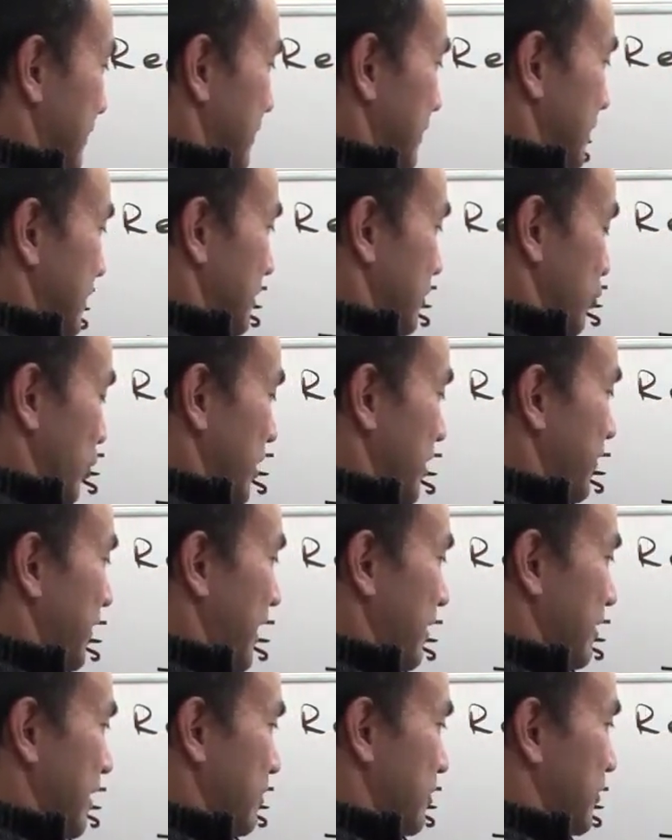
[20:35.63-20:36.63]

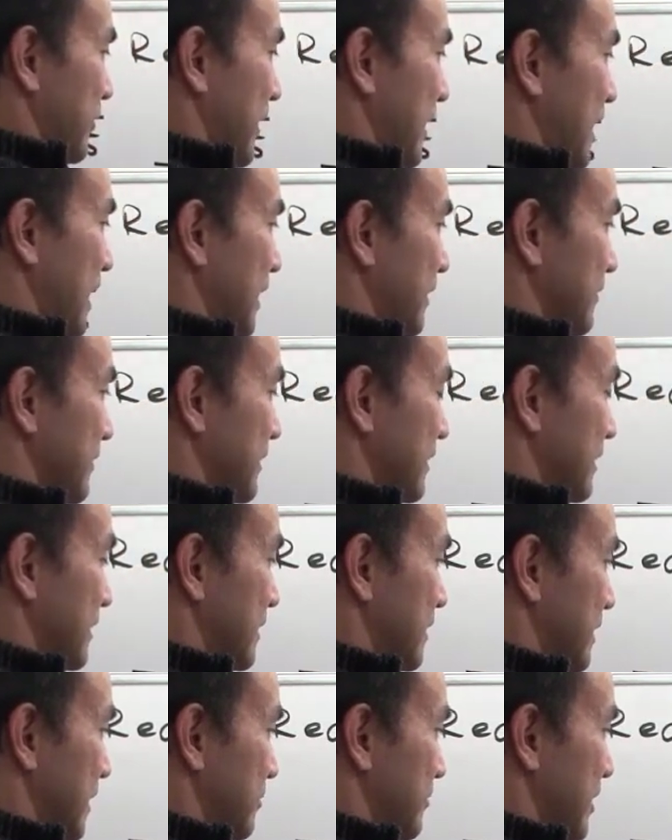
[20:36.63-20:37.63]
25 times 5
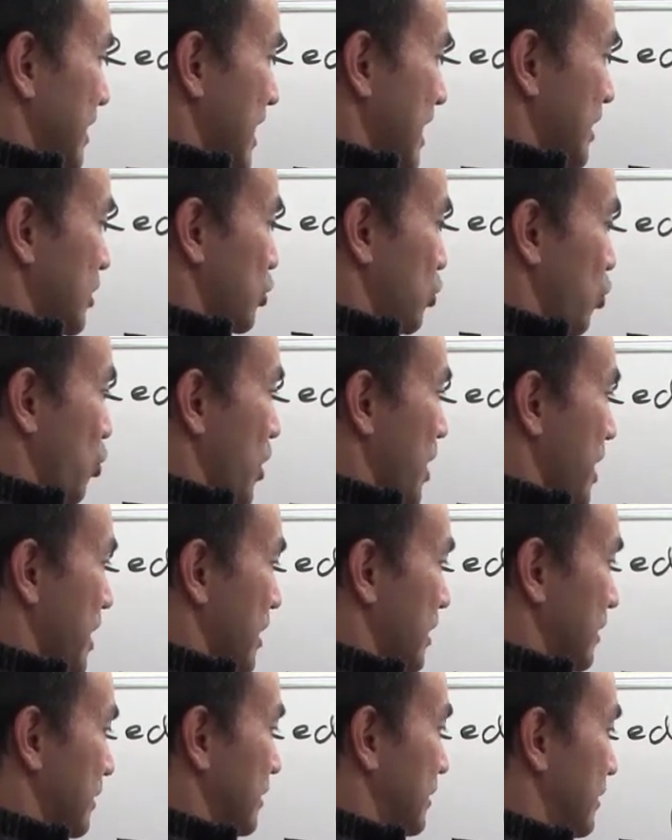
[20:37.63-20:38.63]
times x
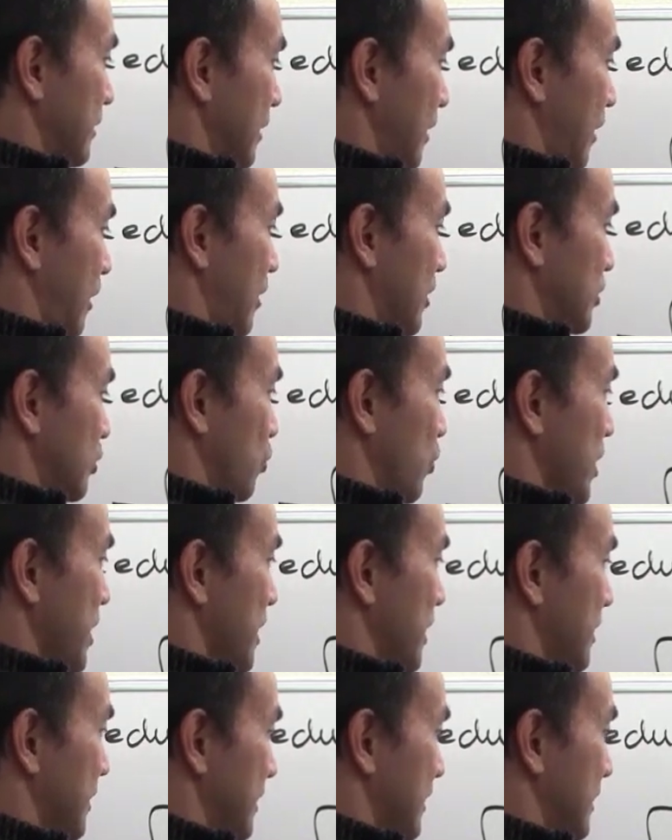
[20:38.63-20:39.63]
squared all
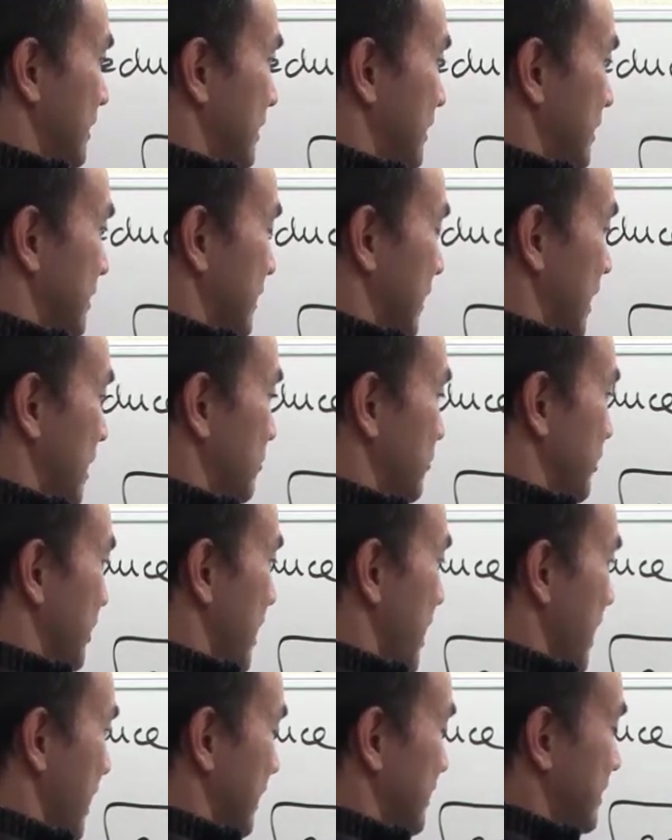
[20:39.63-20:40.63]
squared times
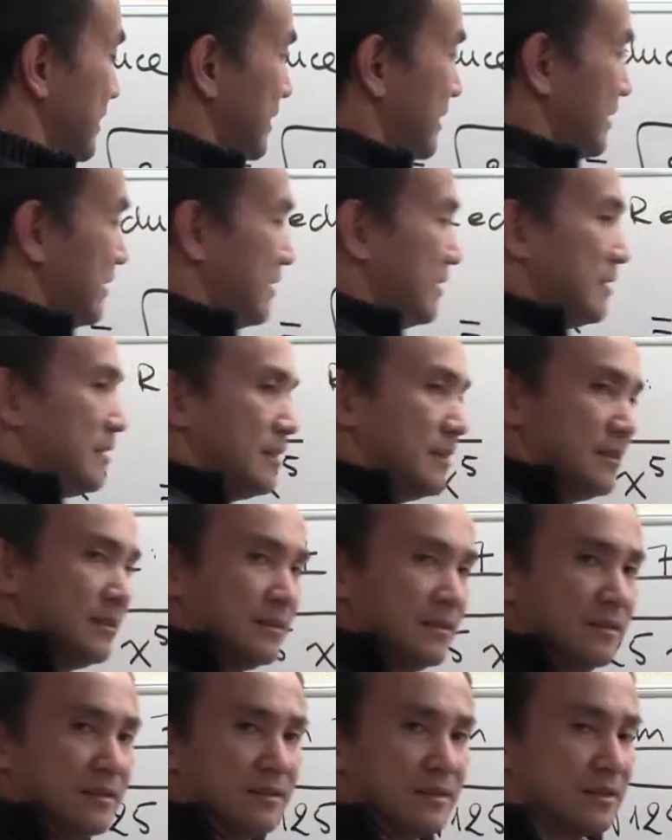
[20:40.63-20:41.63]
x.
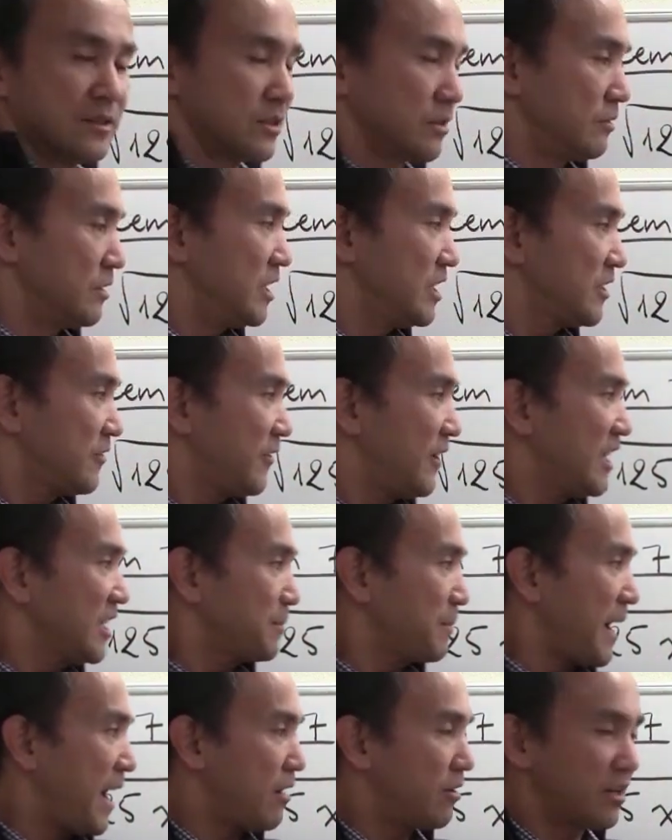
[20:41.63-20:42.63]
So this first
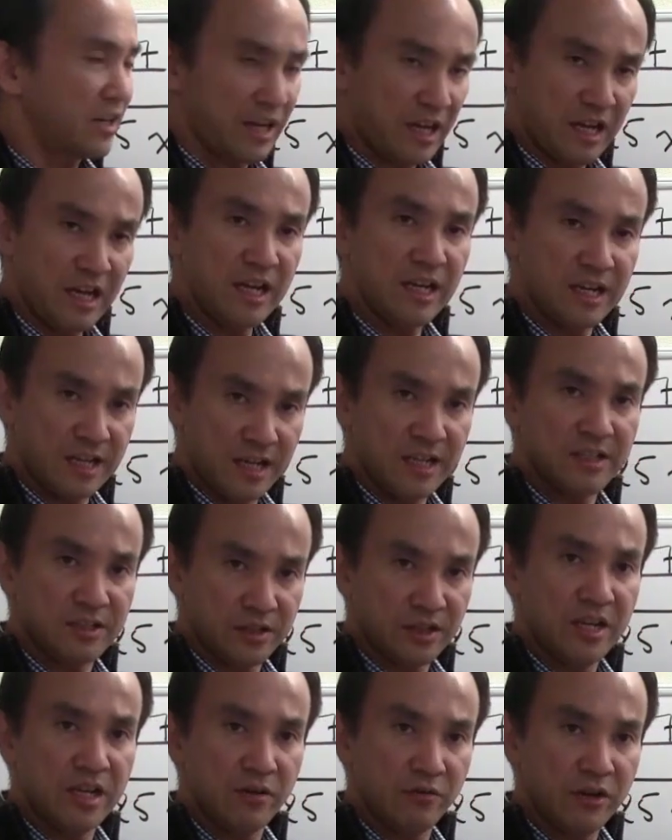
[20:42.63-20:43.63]
power here is
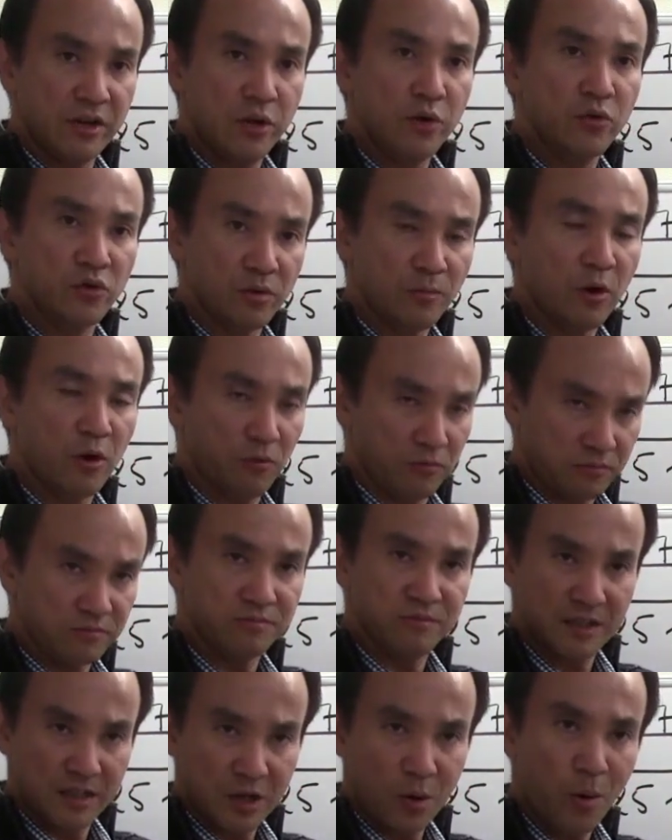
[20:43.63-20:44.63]
irreducible
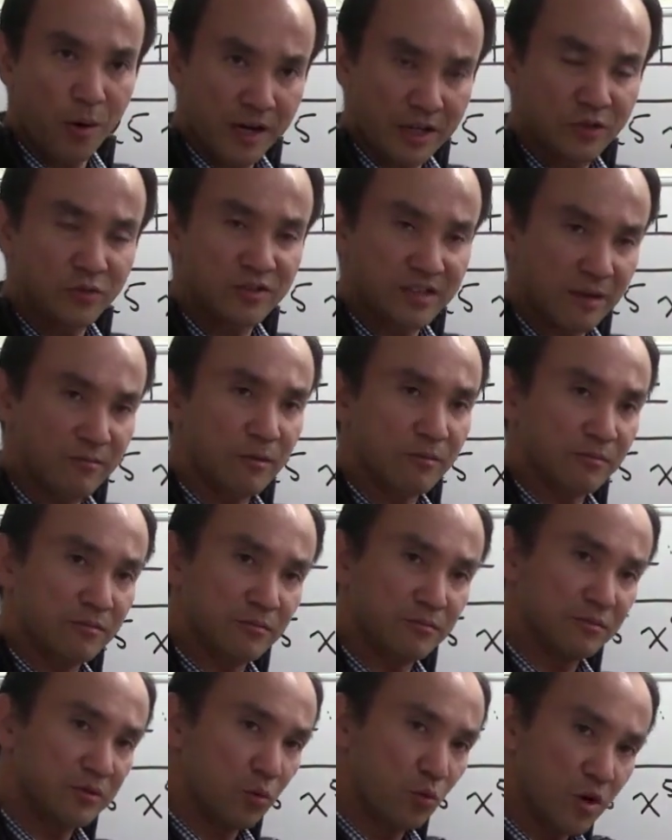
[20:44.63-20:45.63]
according to some of
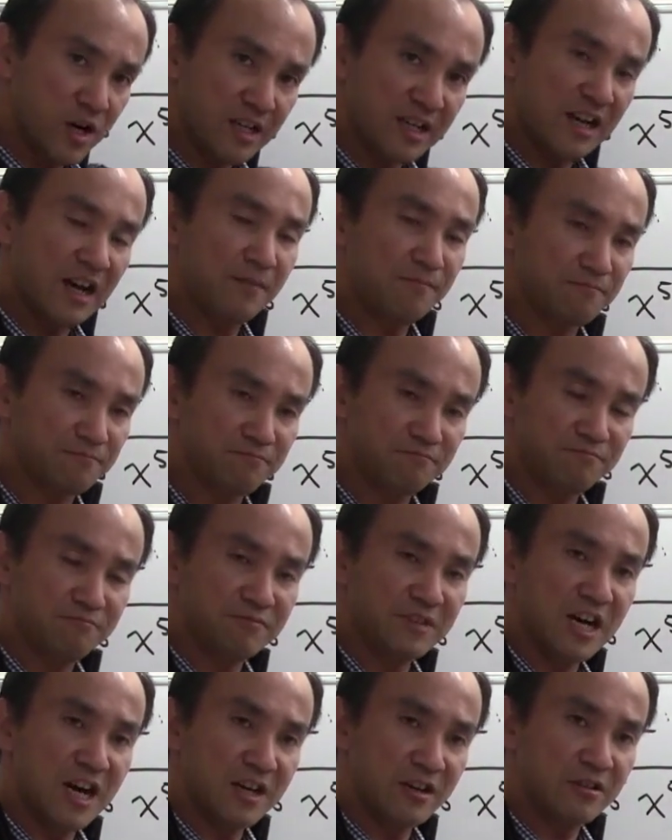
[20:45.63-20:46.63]
the work that I've
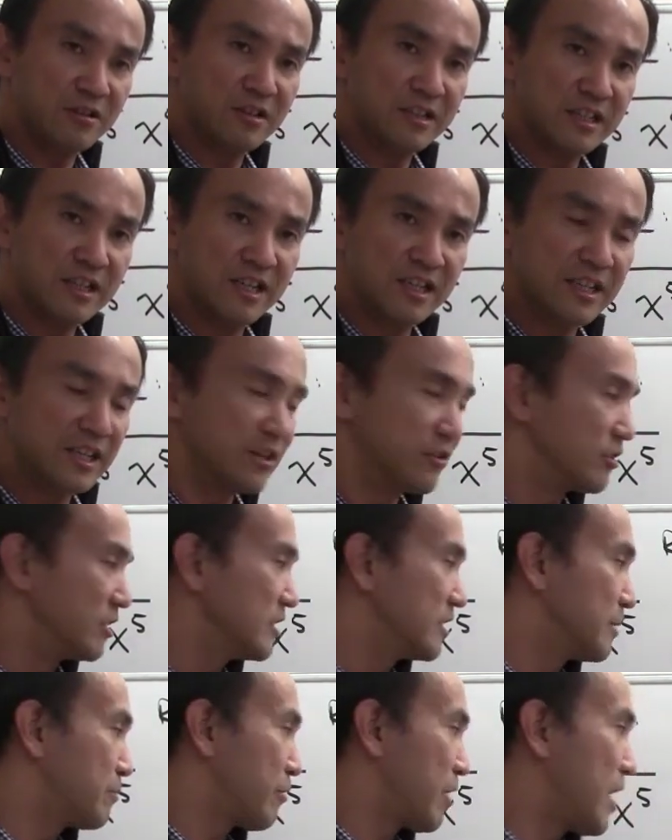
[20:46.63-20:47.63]
done earlier in the
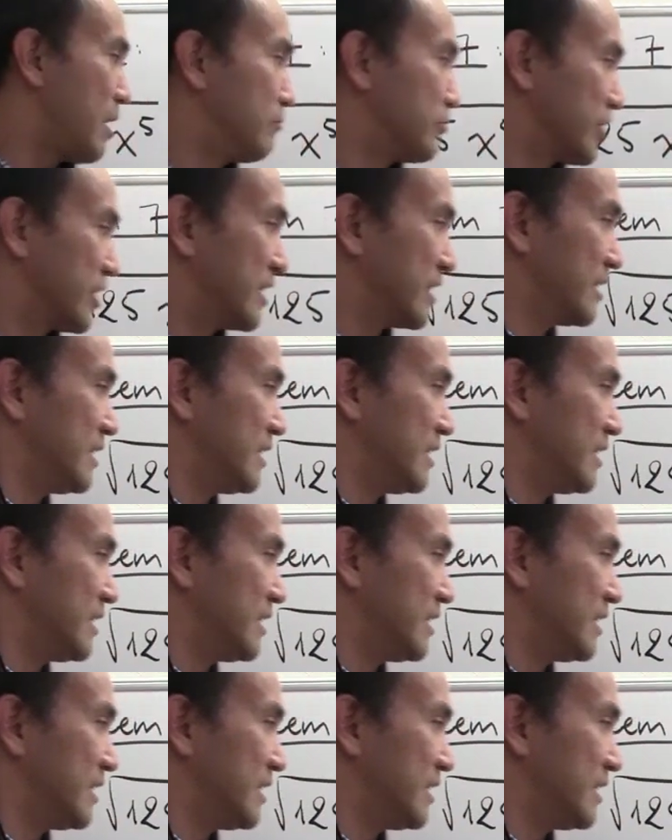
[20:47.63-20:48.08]
earlier problems right here.